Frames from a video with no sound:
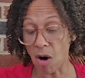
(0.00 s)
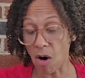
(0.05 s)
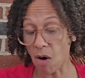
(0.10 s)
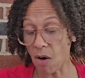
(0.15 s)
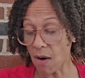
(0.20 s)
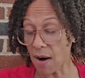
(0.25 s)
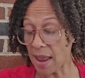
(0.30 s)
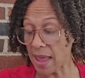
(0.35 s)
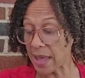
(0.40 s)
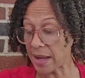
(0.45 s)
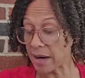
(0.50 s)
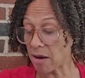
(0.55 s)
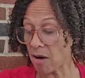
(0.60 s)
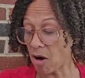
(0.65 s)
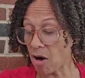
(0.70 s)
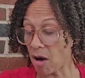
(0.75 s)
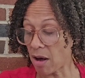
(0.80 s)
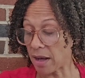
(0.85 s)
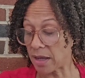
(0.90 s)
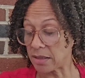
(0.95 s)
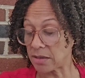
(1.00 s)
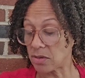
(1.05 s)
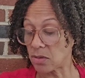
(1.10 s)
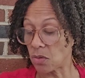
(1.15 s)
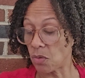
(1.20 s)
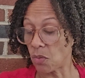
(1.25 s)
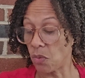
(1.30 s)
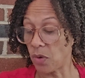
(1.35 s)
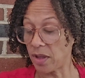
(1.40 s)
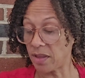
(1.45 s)
are at odds
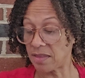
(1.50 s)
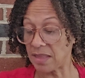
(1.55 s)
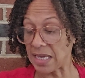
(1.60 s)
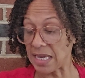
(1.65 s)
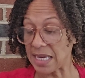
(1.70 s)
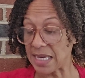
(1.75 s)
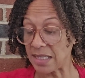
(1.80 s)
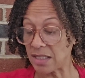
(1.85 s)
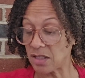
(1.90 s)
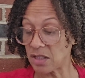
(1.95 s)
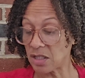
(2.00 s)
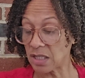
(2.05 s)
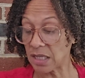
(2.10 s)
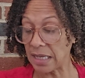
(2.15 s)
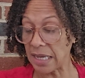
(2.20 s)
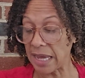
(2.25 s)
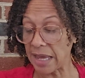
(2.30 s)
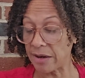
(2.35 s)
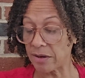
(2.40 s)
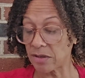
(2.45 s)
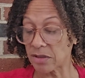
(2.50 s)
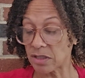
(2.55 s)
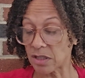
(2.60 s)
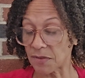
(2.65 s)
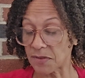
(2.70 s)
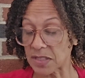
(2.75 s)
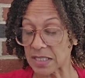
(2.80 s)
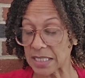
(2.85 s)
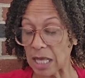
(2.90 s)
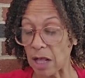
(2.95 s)
with the instigators
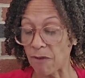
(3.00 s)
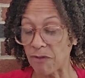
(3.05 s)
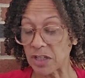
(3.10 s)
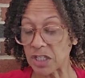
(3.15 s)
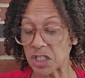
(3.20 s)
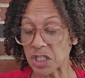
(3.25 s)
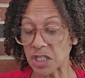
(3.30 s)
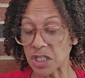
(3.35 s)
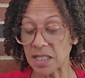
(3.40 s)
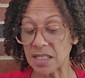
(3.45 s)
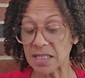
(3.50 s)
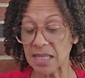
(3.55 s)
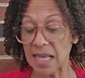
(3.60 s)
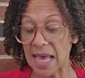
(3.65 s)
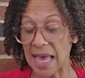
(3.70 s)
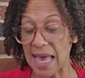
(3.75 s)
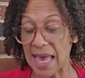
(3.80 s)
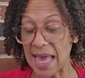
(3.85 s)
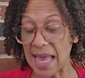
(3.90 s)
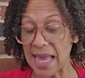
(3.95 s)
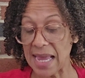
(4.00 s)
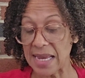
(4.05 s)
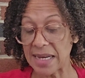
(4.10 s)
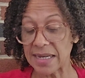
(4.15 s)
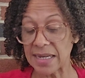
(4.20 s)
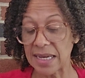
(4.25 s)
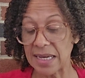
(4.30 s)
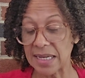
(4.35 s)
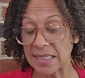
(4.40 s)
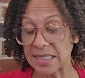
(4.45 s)
of selfishness, hate,
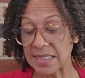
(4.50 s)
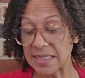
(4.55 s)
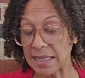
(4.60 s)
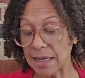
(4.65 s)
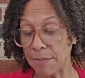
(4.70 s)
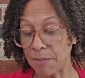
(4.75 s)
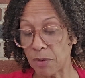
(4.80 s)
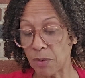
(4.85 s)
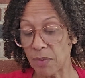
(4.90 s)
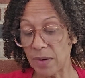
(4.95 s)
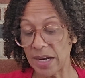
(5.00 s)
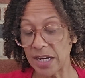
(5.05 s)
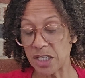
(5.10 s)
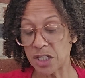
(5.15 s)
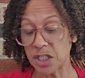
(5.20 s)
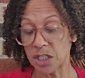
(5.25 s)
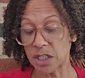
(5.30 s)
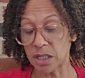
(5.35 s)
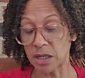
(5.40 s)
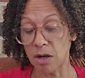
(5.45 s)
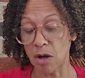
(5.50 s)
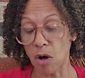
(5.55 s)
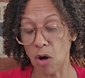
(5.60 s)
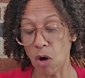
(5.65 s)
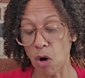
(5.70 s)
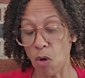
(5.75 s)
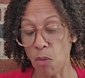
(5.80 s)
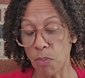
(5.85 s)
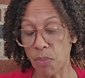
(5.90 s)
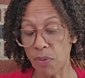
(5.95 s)
separation,
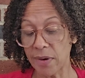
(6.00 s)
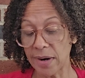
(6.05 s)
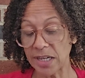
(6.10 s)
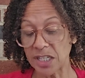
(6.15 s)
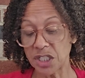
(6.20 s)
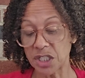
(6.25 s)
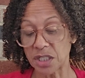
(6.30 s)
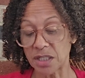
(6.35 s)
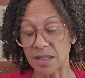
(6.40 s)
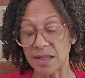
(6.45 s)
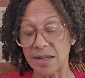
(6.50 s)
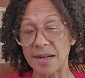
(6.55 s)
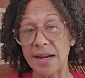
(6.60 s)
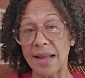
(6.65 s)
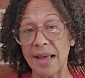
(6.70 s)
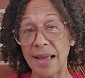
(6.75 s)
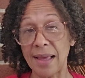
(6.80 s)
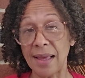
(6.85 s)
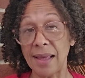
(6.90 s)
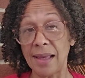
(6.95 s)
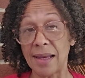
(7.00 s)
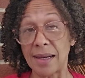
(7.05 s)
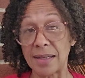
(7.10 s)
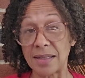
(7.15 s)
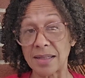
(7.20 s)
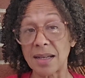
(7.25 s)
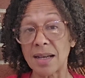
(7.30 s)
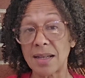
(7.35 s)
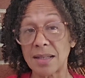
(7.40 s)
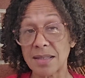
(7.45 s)
oppression,
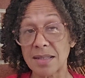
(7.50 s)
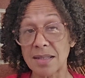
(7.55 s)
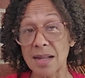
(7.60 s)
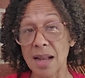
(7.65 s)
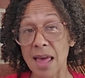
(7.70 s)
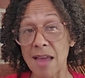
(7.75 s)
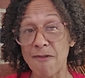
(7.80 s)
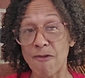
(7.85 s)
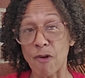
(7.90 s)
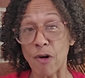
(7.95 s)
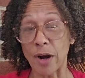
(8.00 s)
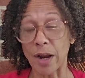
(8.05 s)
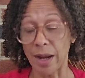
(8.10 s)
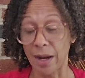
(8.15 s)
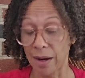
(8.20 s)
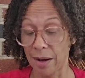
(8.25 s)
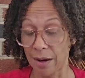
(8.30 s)
and slavery.